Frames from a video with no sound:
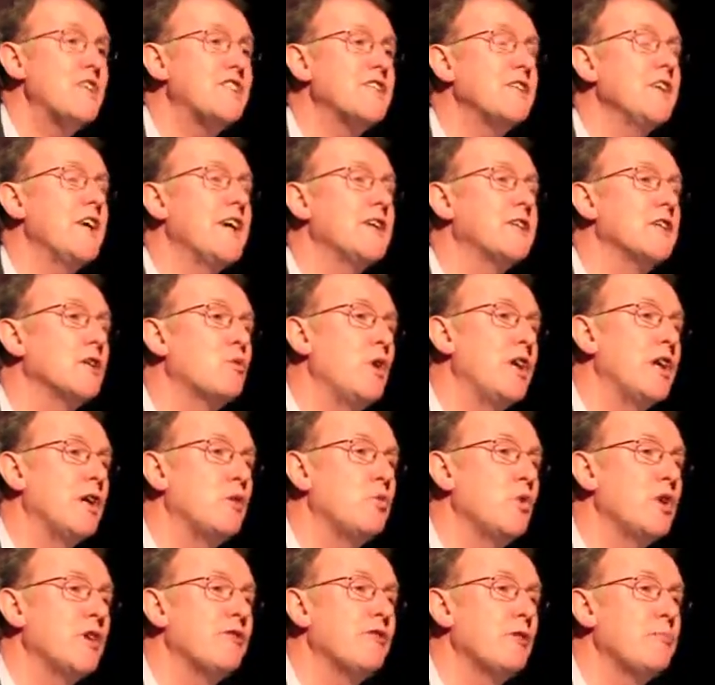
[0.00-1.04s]
resonated
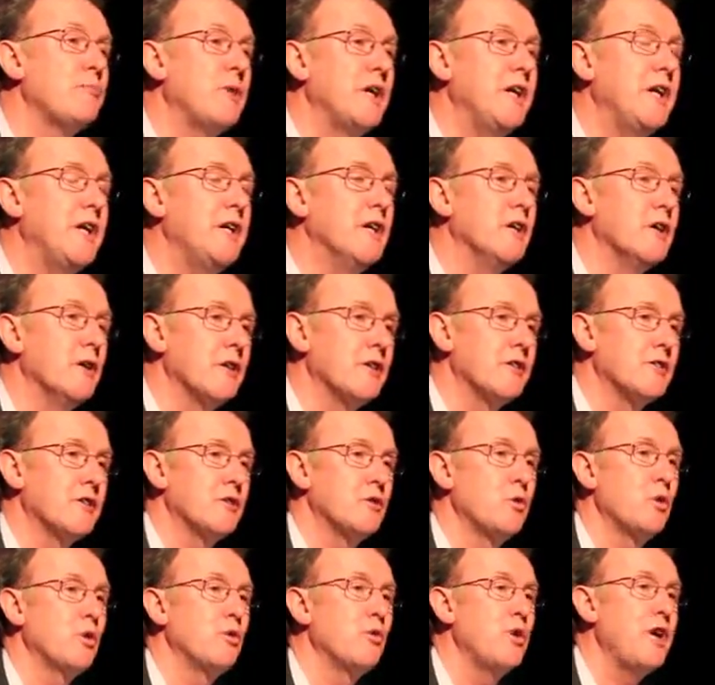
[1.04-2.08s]
when it would have appeared
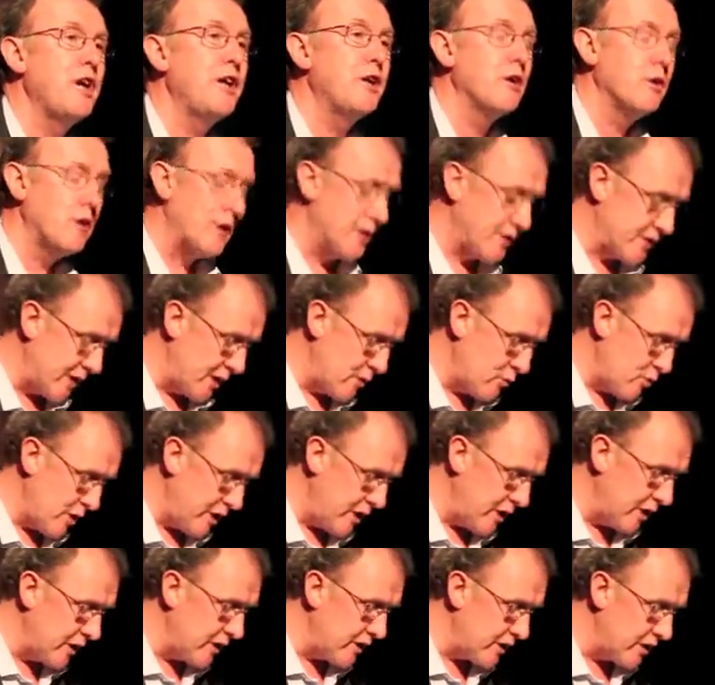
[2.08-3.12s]
to a reader, let's say
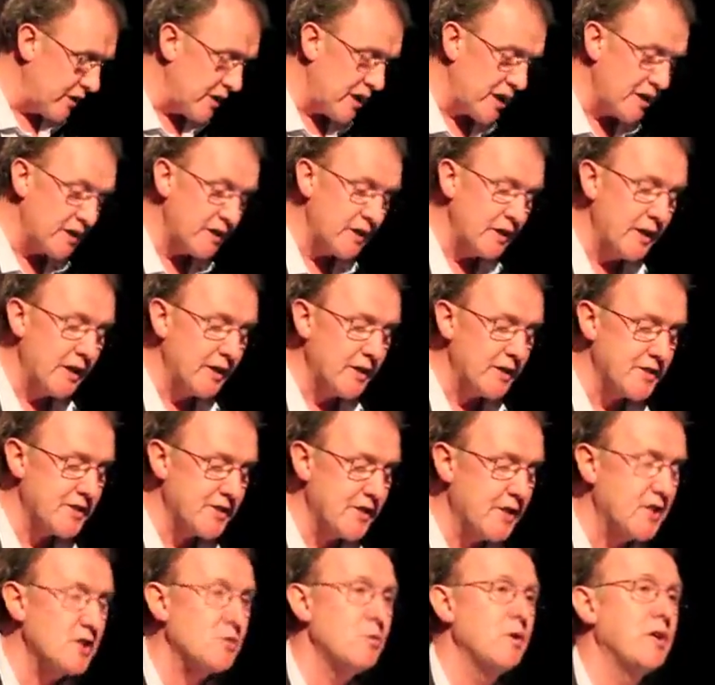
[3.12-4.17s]
reading it in
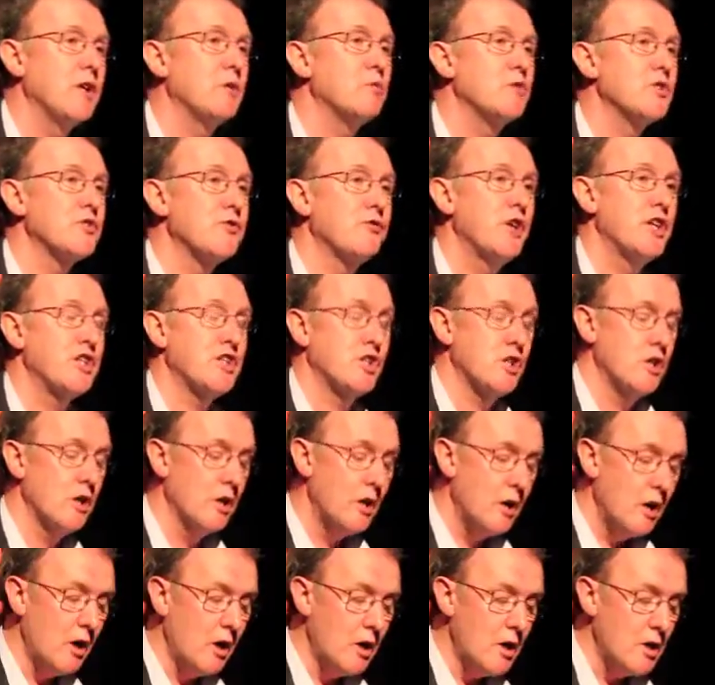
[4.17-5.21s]
1986 when it was fresh
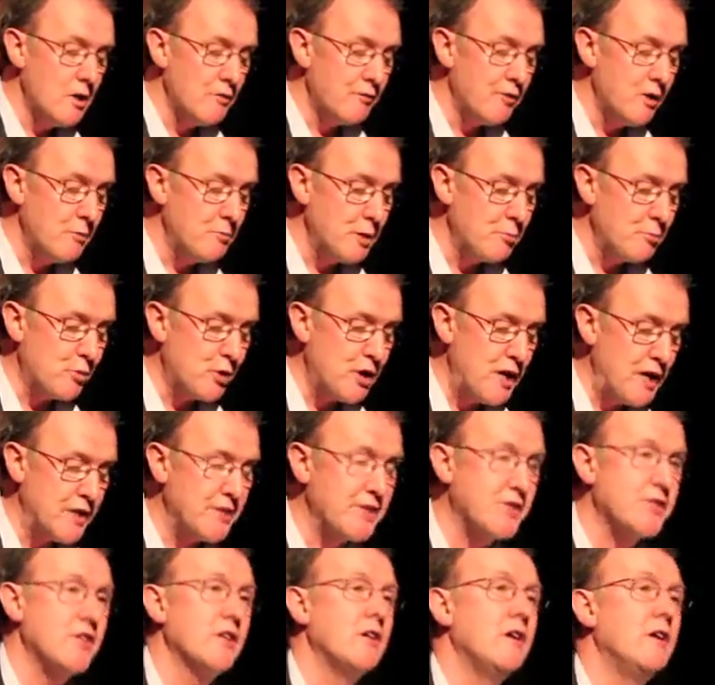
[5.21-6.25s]
from the
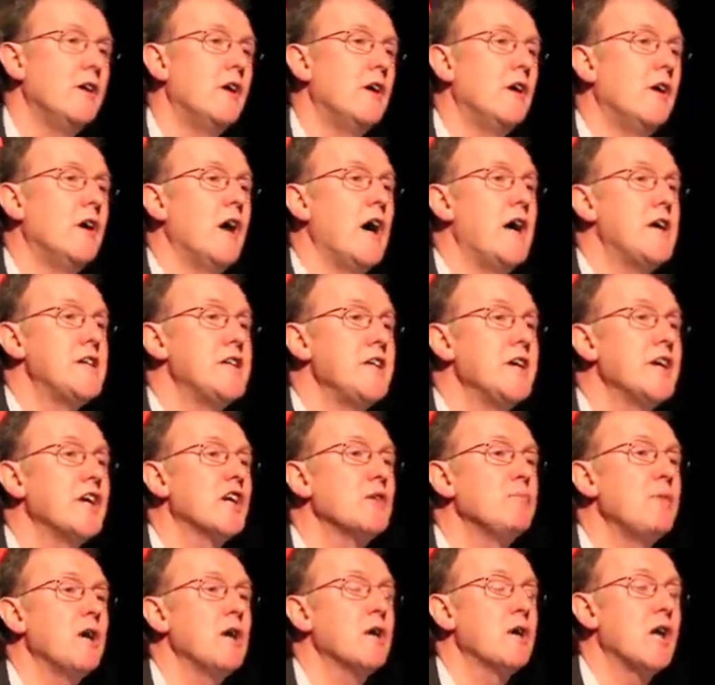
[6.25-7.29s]
press, and
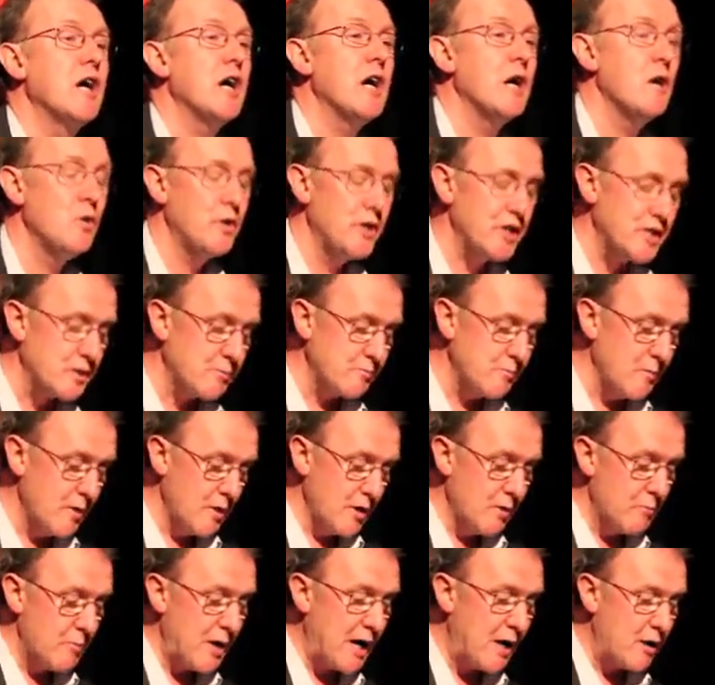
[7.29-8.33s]
think about how this
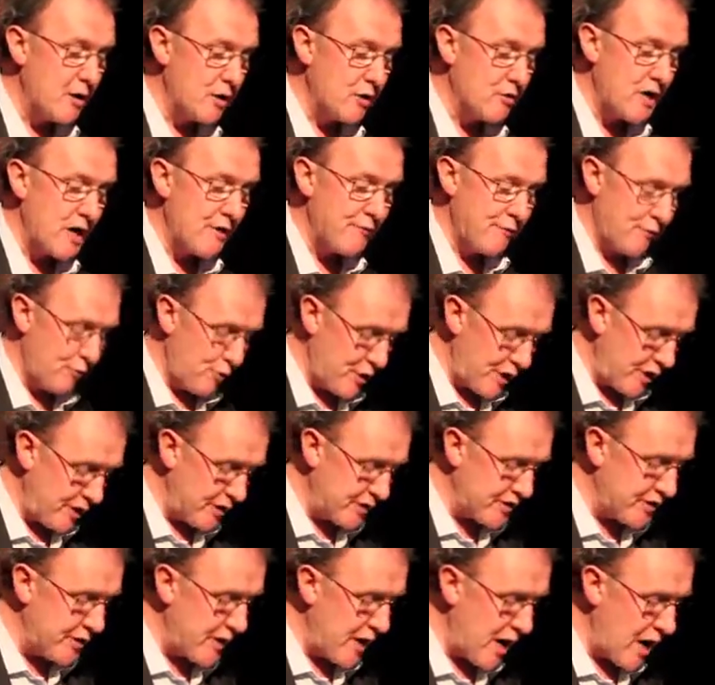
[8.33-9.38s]
paragraph
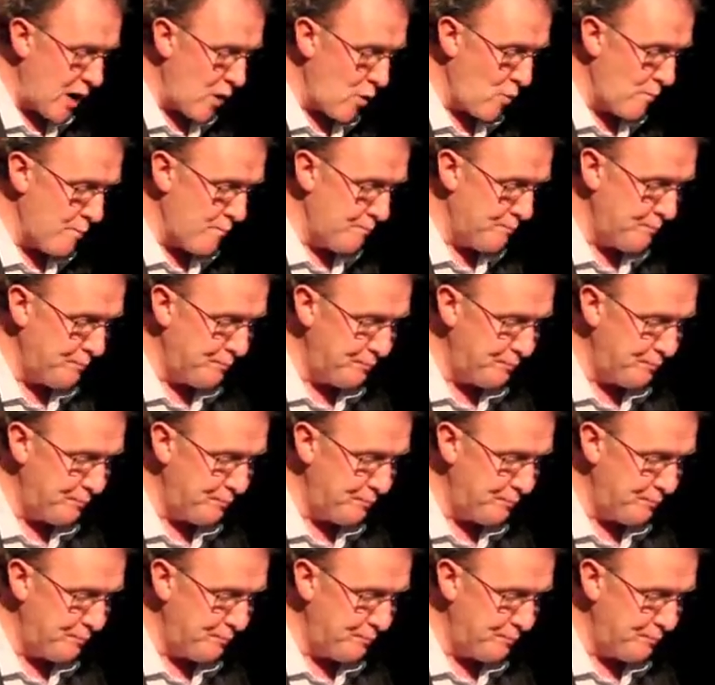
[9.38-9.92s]
reads now.